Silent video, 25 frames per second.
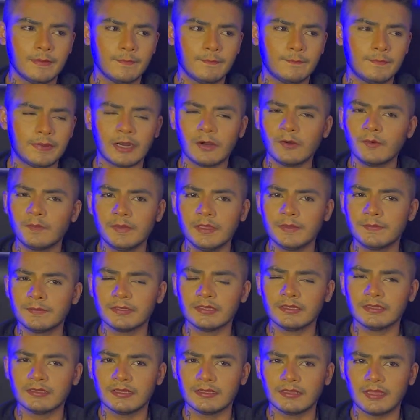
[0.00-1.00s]
Proud
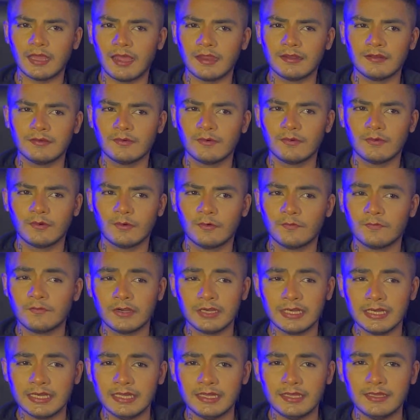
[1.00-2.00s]
people and
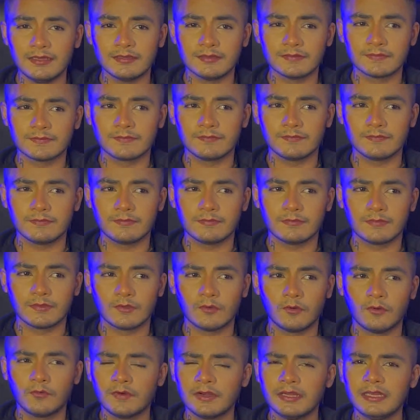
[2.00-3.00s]
overly
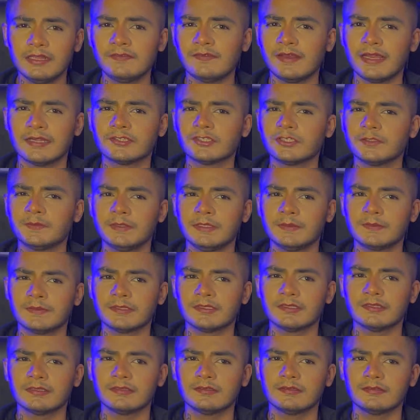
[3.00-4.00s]
flashy
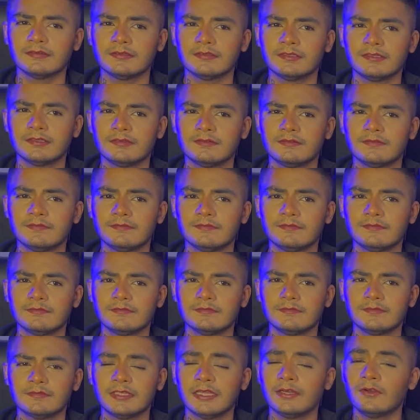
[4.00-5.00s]
people,
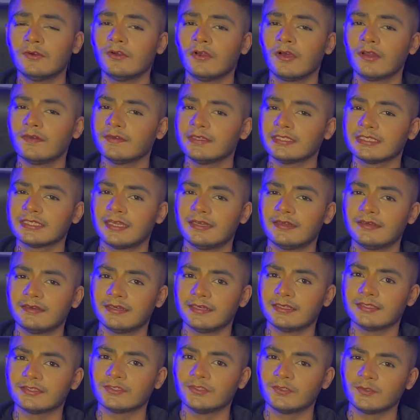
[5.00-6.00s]
they don't always get
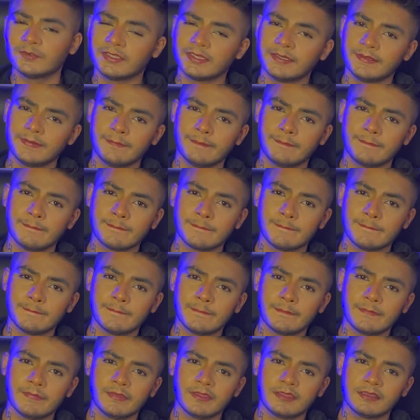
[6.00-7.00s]
grace to that.
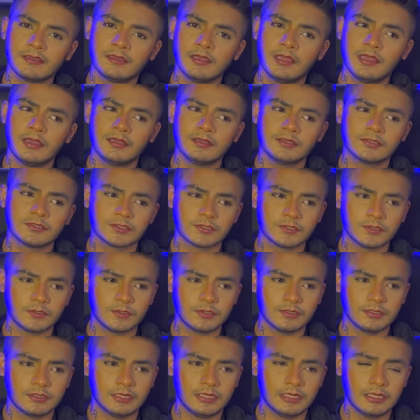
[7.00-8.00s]

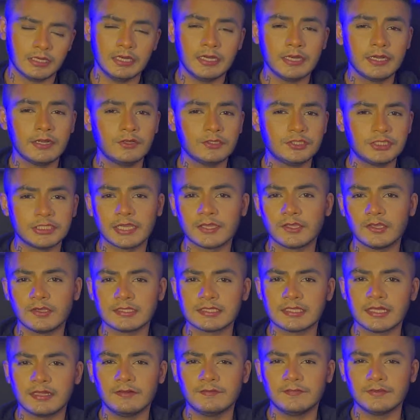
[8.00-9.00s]
So learning to check
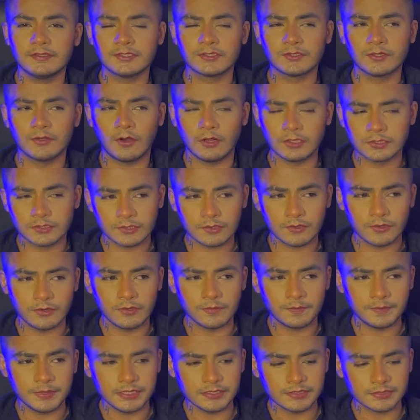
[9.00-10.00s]
yourself is also going
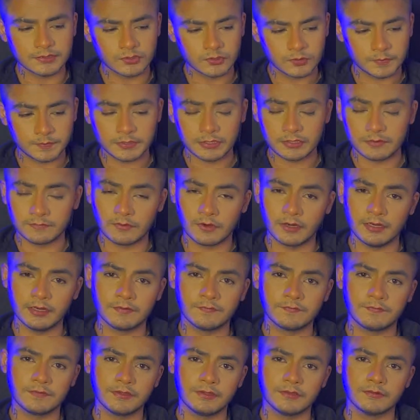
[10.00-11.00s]
to be super rewarding
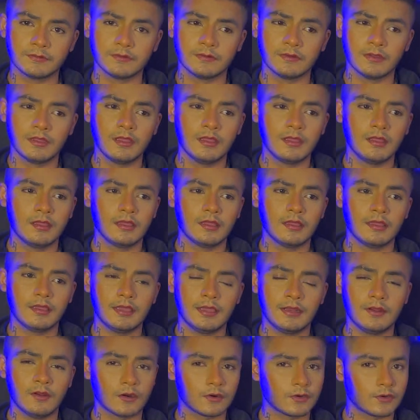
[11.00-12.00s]
for you
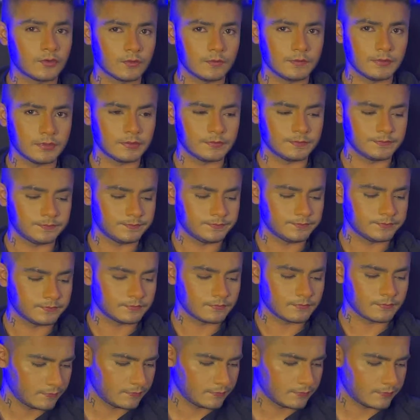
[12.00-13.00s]
in October.
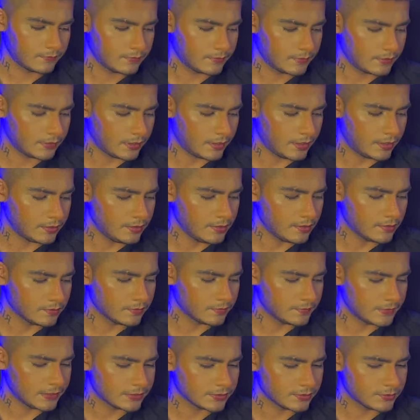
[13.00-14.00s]
Any
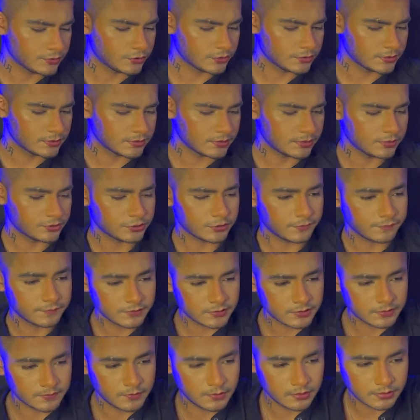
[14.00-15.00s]
other messages? Shuffle
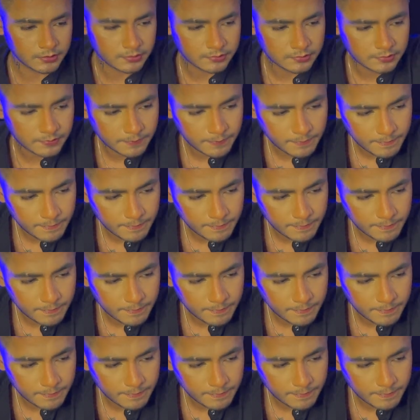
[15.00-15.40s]
some oracle.